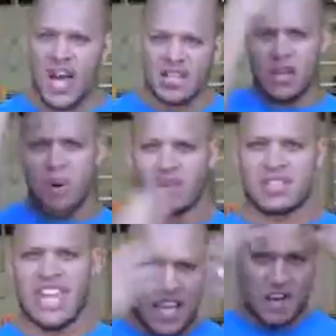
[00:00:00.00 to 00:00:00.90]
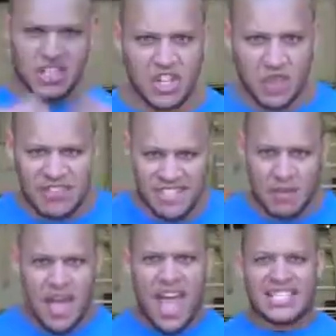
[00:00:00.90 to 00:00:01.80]
What you're going to also want to do is
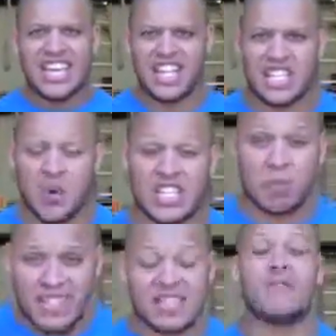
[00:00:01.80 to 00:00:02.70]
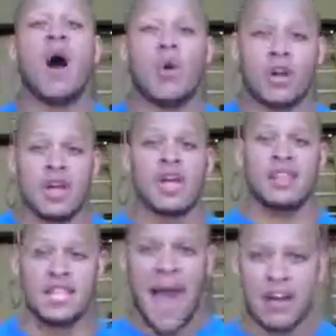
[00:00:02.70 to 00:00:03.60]
include what he would call the
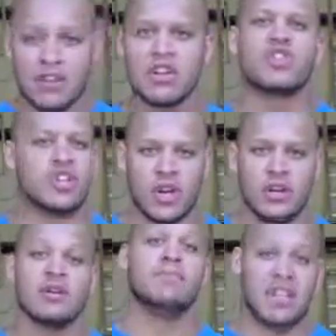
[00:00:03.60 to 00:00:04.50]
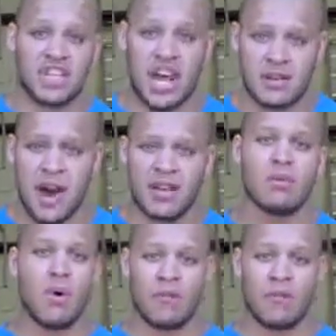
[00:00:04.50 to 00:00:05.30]
dynamic portion of the workout.